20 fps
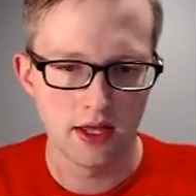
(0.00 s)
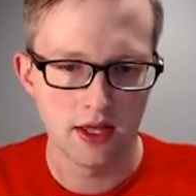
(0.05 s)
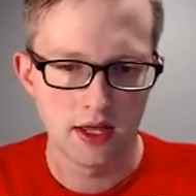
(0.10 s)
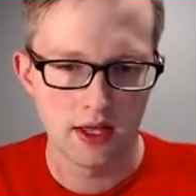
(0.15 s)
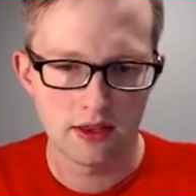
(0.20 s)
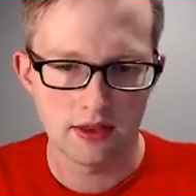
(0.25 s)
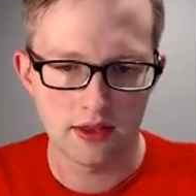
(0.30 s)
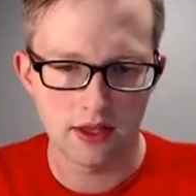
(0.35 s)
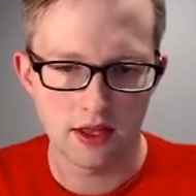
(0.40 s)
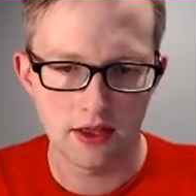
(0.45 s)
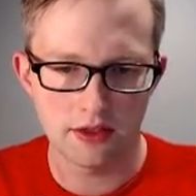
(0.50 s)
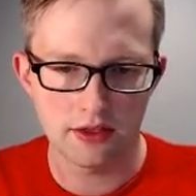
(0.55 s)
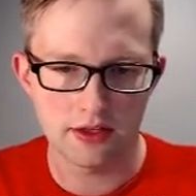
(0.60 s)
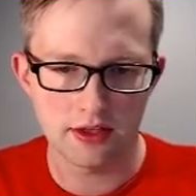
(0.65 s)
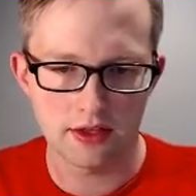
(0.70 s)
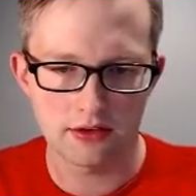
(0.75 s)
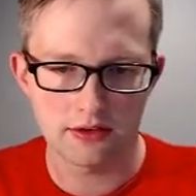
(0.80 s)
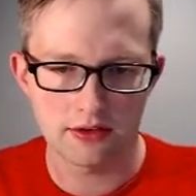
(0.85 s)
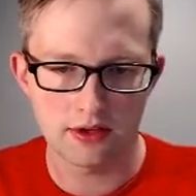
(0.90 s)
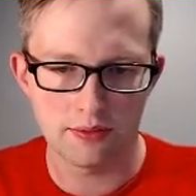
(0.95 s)
The other thing
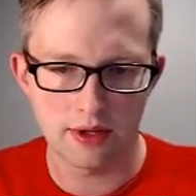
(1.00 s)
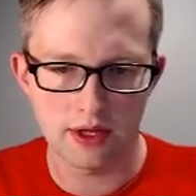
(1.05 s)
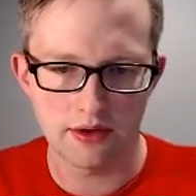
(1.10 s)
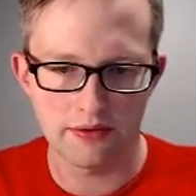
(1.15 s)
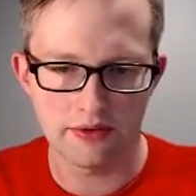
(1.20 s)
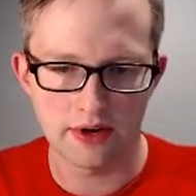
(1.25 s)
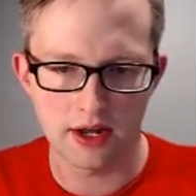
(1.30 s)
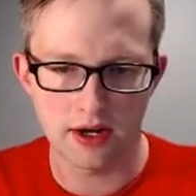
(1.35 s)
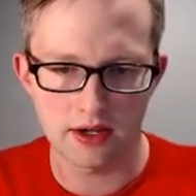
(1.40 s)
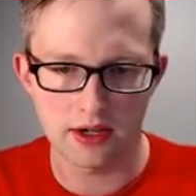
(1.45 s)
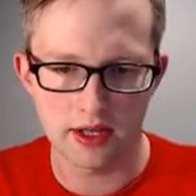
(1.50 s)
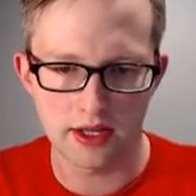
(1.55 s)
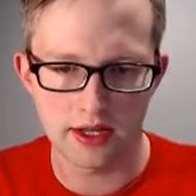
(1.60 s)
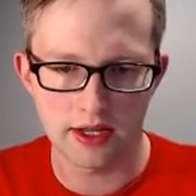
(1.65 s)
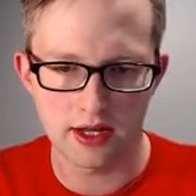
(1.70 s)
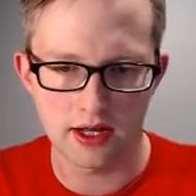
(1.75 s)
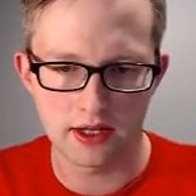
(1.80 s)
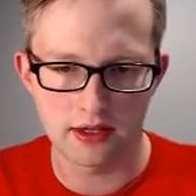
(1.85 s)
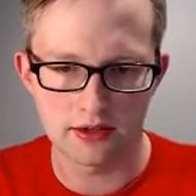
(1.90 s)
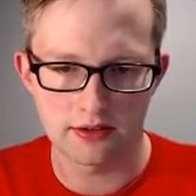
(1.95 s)
that's going to be coming out of
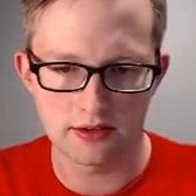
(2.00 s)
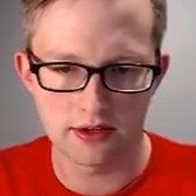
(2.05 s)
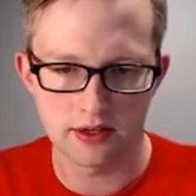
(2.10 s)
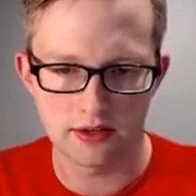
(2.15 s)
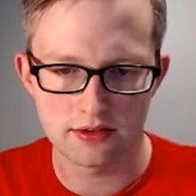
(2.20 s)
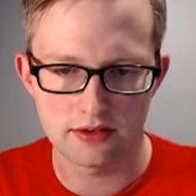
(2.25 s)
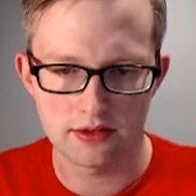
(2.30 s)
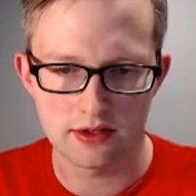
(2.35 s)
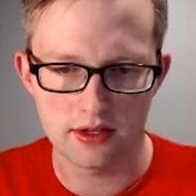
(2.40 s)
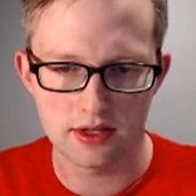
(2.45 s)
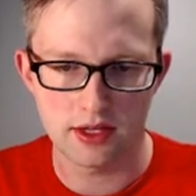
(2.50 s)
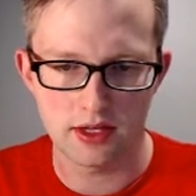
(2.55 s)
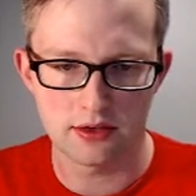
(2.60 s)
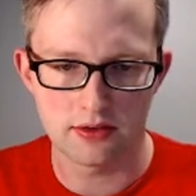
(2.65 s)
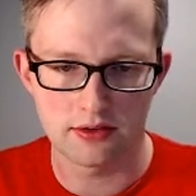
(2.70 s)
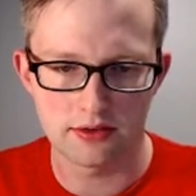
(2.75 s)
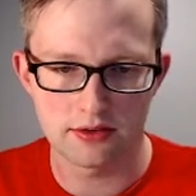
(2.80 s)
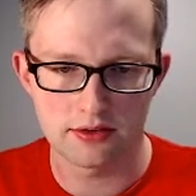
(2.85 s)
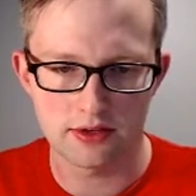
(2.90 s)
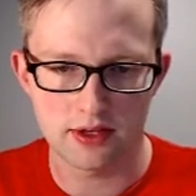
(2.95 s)
glycolysis
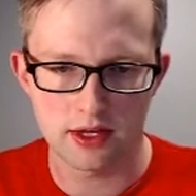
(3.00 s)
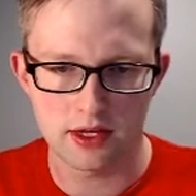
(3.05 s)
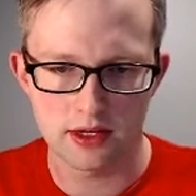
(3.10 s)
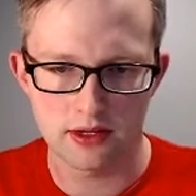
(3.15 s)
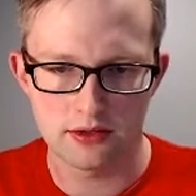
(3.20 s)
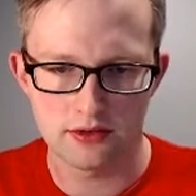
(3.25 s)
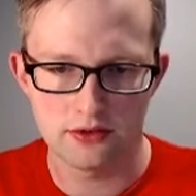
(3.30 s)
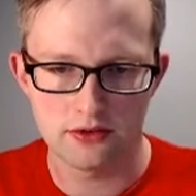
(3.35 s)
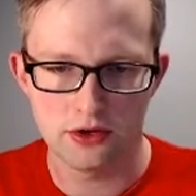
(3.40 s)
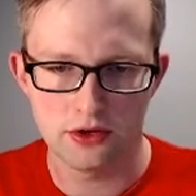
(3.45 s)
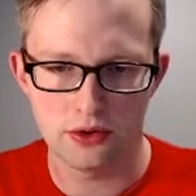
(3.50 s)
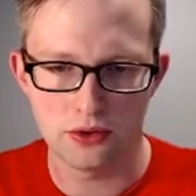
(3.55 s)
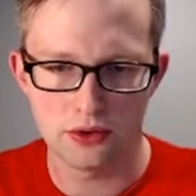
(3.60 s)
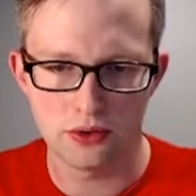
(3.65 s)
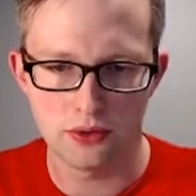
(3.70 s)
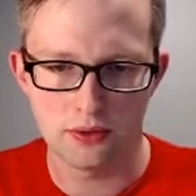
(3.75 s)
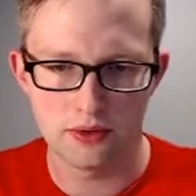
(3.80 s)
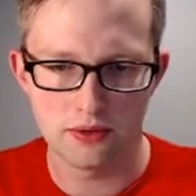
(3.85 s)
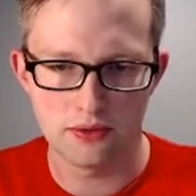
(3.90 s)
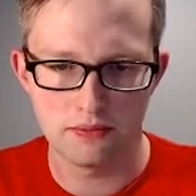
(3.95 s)
is 2
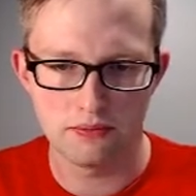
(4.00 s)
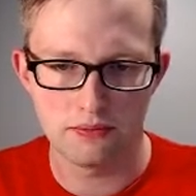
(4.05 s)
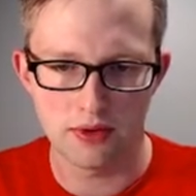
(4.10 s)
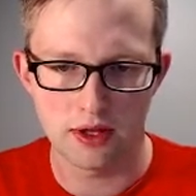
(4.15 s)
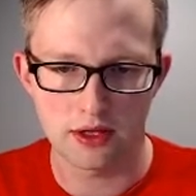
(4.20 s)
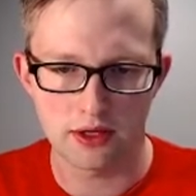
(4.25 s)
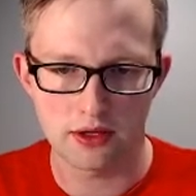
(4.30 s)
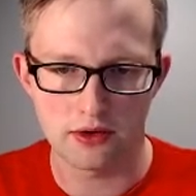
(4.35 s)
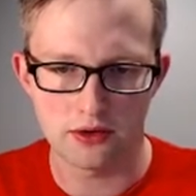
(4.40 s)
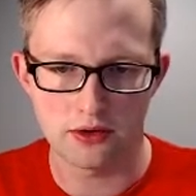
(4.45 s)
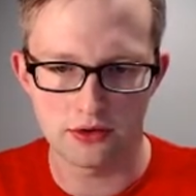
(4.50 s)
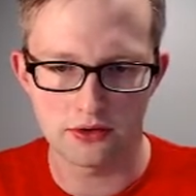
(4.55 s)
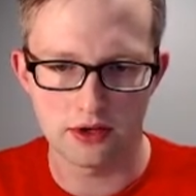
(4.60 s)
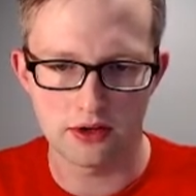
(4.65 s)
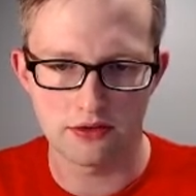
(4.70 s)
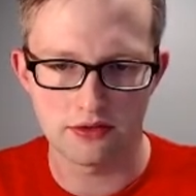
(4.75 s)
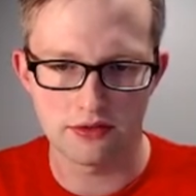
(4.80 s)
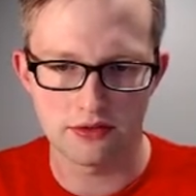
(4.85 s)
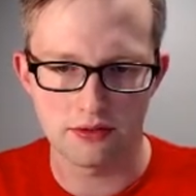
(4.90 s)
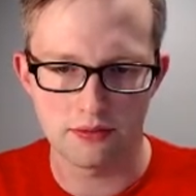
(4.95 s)
molecules of
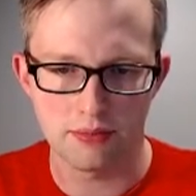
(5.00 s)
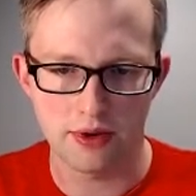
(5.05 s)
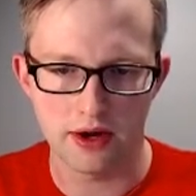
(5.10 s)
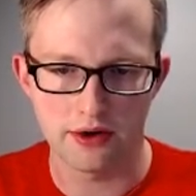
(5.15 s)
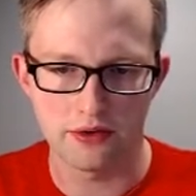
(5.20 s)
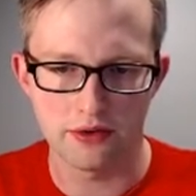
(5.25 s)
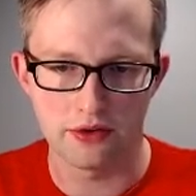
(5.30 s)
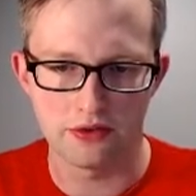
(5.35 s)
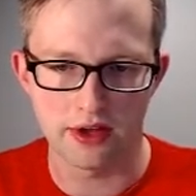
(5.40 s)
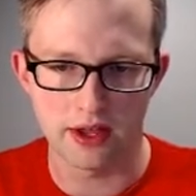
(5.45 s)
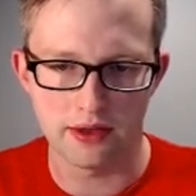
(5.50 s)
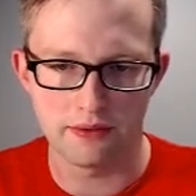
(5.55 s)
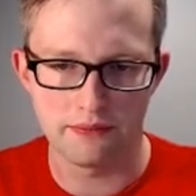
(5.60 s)
pyruvate.